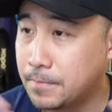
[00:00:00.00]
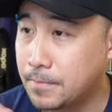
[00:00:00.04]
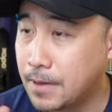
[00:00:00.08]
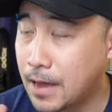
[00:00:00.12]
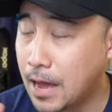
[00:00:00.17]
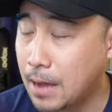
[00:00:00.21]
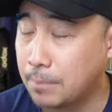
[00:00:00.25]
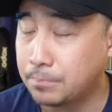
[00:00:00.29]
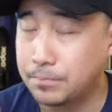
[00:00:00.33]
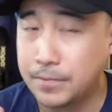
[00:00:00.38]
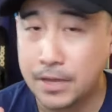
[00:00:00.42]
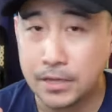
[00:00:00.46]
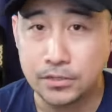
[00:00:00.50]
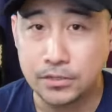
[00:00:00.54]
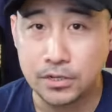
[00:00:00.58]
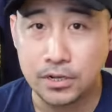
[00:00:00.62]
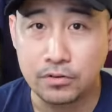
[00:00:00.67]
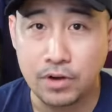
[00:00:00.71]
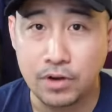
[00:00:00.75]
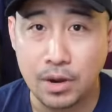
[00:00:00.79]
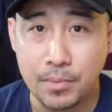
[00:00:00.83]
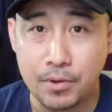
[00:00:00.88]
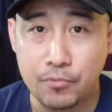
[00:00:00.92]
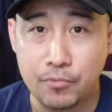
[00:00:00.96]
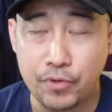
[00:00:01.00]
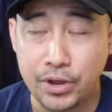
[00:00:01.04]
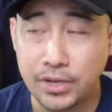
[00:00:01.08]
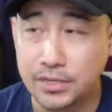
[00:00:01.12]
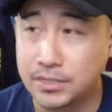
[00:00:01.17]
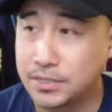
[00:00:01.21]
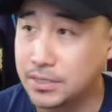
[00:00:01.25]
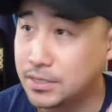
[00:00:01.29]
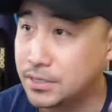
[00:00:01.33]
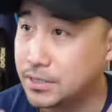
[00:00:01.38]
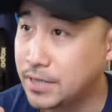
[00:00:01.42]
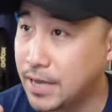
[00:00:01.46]
Updates on Ramen
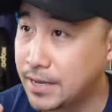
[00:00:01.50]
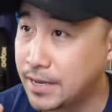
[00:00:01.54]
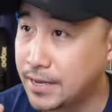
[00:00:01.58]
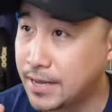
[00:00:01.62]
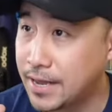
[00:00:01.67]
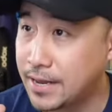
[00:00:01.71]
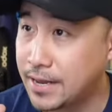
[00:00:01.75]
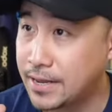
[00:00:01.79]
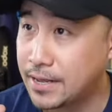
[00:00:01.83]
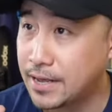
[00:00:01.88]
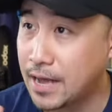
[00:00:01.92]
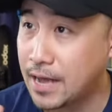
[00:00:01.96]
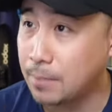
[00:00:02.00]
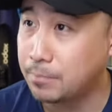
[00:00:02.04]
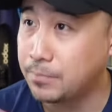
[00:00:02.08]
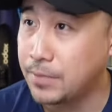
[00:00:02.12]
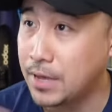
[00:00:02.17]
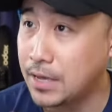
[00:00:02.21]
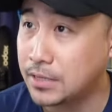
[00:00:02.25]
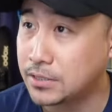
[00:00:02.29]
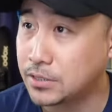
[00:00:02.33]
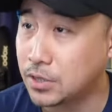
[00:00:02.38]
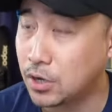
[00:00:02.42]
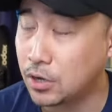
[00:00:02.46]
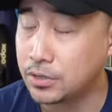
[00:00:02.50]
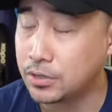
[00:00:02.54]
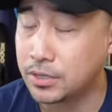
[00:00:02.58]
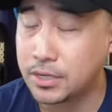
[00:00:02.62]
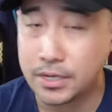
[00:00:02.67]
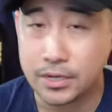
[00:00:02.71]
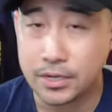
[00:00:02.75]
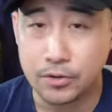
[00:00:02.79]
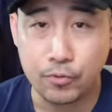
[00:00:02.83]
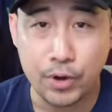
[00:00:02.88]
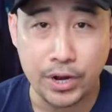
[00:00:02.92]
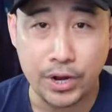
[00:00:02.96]
Racer, and then updates on
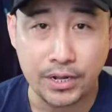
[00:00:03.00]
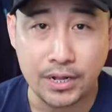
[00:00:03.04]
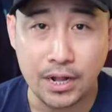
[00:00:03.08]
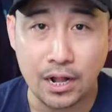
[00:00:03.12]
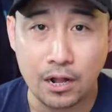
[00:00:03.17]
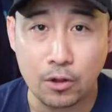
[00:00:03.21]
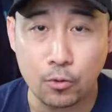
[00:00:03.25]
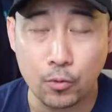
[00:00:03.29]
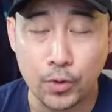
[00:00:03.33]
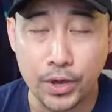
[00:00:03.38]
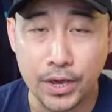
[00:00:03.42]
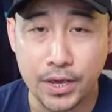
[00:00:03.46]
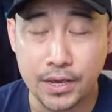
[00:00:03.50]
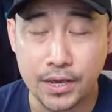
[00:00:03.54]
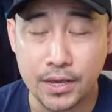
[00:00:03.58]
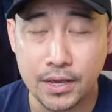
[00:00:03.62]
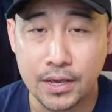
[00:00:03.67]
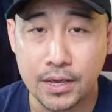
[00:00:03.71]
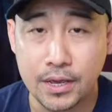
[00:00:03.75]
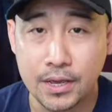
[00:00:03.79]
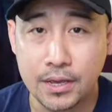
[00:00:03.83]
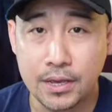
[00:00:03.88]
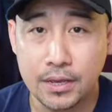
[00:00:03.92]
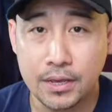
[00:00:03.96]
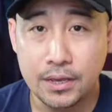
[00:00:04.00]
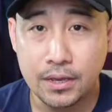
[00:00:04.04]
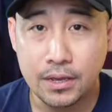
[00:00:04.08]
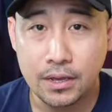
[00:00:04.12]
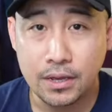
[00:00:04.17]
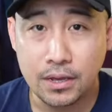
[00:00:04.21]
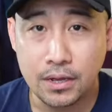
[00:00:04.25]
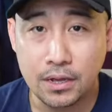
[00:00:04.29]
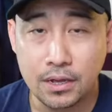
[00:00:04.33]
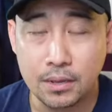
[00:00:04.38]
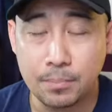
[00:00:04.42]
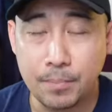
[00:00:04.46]
the Red Gullwing
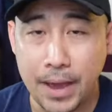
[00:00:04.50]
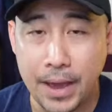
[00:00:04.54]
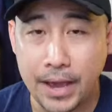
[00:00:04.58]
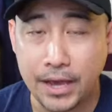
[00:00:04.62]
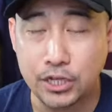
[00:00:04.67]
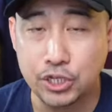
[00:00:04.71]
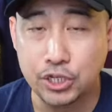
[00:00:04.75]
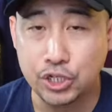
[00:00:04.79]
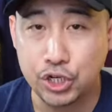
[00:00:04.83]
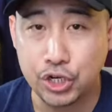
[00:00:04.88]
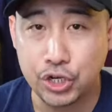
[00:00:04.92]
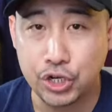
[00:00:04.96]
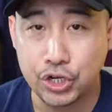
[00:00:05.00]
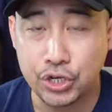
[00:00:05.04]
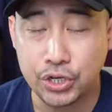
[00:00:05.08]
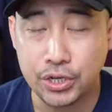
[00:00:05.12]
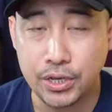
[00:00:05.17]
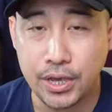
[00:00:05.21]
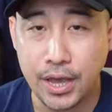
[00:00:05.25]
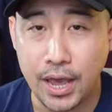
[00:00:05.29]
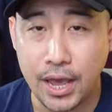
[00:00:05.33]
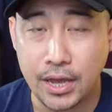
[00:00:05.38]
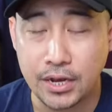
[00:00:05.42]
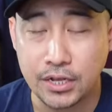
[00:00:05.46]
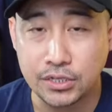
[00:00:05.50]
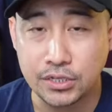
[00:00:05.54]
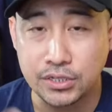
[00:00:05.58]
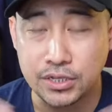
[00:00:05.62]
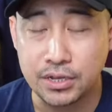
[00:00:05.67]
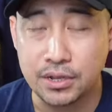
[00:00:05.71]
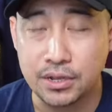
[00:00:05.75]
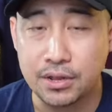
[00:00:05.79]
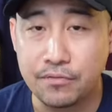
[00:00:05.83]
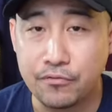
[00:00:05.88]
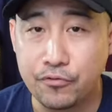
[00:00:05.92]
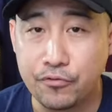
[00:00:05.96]
packaging and its
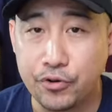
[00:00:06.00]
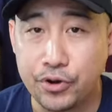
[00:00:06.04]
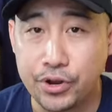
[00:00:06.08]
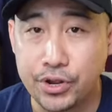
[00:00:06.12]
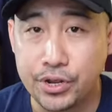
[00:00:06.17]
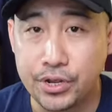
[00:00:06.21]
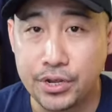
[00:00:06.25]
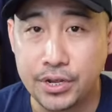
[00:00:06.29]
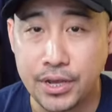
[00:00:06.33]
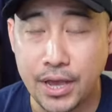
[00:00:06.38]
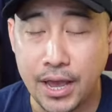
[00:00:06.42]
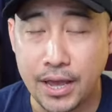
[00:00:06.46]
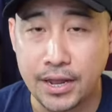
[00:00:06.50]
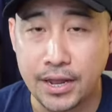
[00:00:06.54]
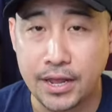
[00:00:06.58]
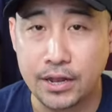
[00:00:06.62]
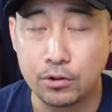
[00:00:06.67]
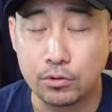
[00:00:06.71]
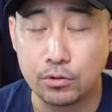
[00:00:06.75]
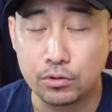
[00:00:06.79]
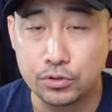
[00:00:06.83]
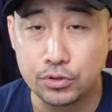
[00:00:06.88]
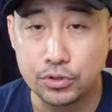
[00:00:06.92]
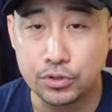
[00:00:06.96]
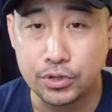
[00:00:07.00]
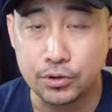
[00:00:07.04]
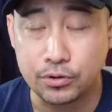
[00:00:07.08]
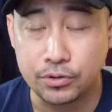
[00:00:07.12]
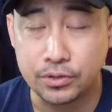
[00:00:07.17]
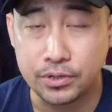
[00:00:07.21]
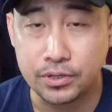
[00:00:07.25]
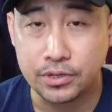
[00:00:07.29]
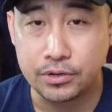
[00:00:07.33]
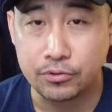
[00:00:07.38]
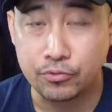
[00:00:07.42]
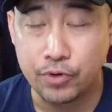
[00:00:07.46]
delivery, and then also
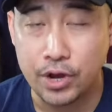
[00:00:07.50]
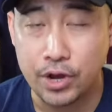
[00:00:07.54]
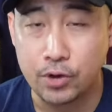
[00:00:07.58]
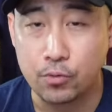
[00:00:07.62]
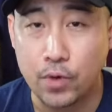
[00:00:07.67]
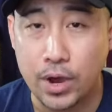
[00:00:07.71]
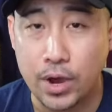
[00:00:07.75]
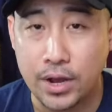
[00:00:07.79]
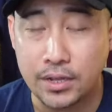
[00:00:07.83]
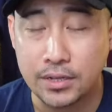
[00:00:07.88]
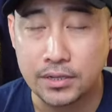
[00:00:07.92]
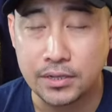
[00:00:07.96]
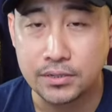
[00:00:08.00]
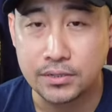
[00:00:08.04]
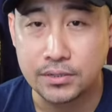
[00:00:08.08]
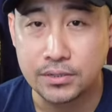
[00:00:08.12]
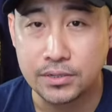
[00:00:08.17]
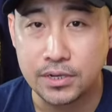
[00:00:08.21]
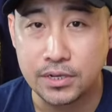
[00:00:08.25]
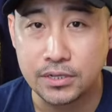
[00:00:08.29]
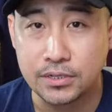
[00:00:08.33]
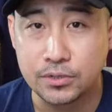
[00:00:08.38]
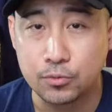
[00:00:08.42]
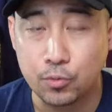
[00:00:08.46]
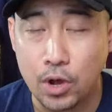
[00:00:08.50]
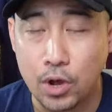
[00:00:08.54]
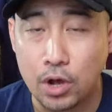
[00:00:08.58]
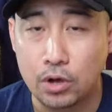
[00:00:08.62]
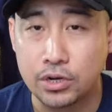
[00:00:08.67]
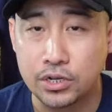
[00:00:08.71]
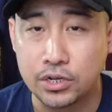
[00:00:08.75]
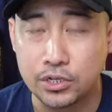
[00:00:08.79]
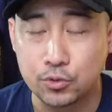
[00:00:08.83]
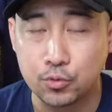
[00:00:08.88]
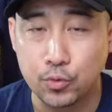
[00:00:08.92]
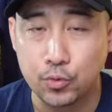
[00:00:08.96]
the Great White is well on
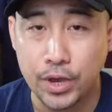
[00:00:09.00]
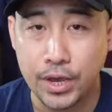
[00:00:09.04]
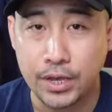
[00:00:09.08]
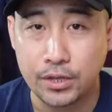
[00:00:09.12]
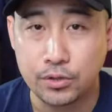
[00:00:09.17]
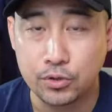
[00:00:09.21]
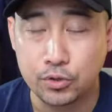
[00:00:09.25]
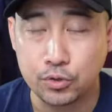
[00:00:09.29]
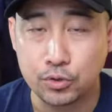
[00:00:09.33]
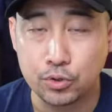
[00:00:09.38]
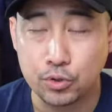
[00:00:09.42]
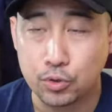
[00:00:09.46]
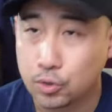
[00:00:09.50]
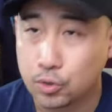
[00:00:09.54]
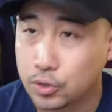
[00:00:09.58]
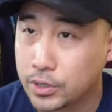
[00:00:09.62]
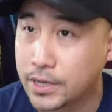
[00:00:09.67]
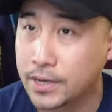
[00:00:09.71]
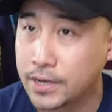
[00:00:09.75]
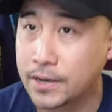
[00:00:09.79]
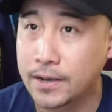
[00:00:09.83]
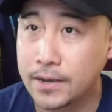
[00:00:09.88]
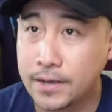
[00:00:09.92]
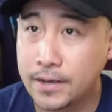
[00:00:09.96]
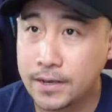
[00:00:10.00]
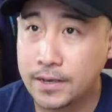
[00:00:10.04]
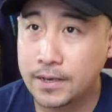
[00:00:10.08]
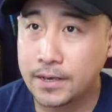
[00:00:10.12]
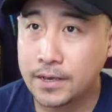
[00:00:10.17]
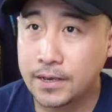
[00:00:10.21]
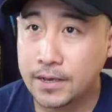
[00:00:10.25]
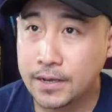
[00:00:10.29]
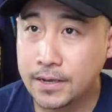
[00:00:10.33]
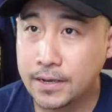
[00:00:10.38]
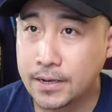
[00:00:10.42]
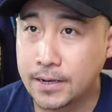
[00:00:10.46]
its way to tooling.
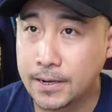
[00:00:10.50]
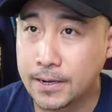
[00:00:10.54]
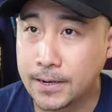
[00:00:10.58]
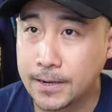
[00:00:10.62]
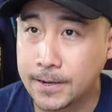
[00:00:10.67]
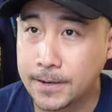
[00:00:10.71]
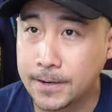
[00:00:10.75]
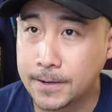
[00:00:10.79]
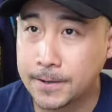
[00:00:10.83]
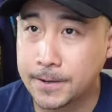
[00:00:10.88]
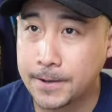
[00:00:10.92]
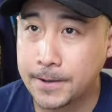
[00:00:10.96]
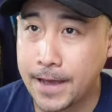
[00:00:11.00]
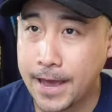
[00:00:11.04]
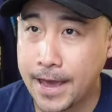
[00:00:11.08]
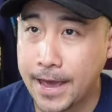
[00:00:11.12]
Yeah,